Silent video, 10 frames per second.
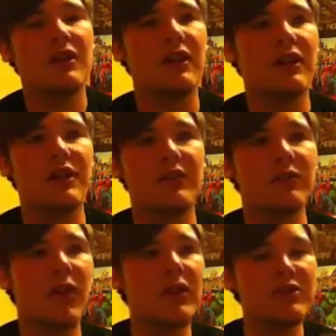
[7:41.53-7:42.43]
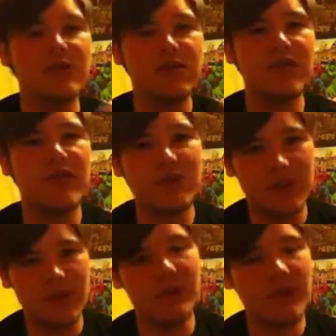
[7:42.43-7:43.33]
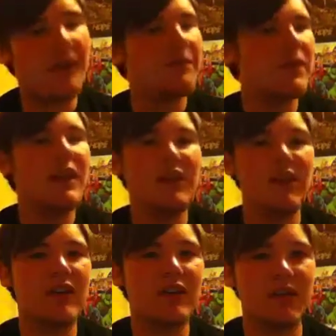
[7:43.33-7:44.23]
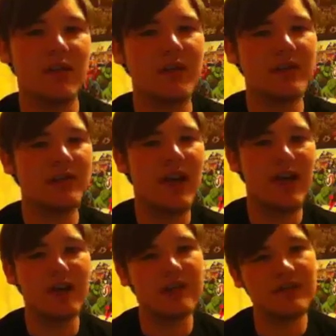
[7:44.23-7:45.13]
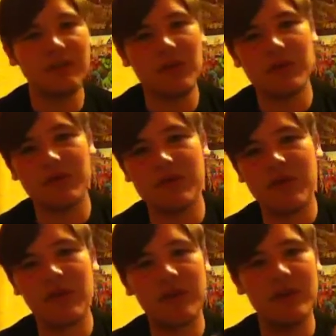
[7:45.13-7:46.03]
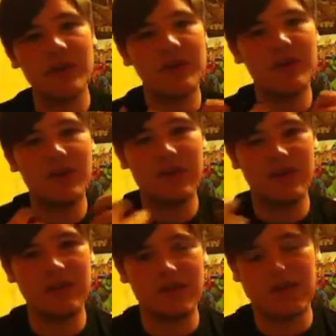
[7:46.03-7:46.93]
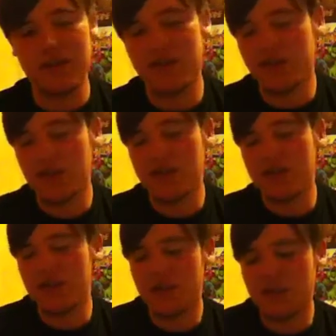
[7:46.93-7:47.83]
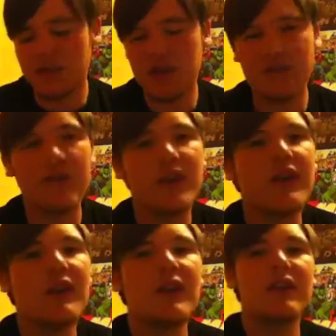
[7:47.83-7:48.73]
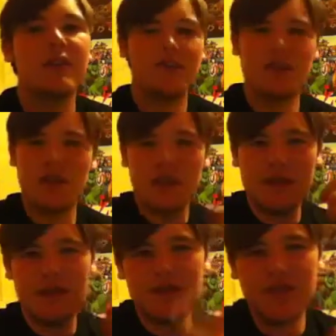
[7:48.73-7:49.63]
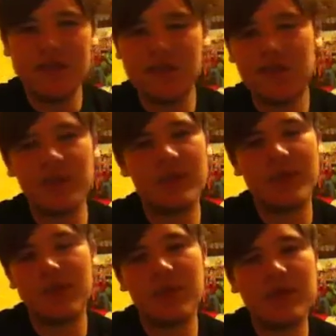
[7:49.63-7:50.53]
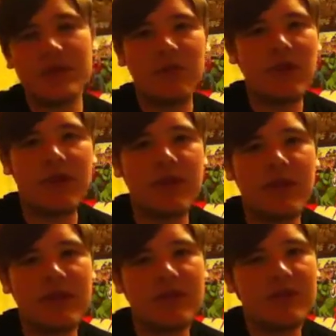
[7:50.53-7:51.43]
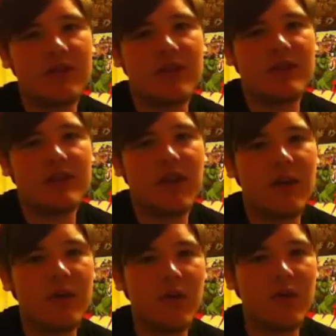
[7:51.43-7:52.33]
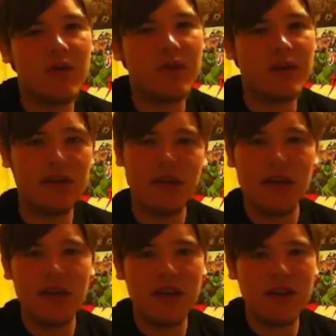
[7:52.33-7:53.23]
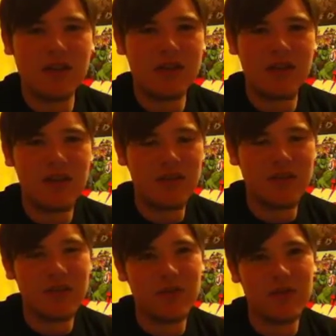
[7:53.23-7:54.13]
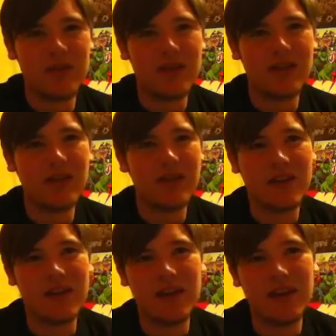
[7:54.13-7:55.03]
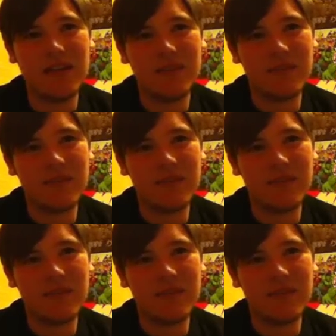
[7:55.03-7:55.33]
Like, why is your fear becoming?" Yeah, you get the idea. Like, why is your anger built up inside when it's all fear? Yeah, that type of stuff. So it's kind of mental and physical, but and you mix them both in, and it just creates a great movie. And that's all you can ever ask for, really, at the end of the day.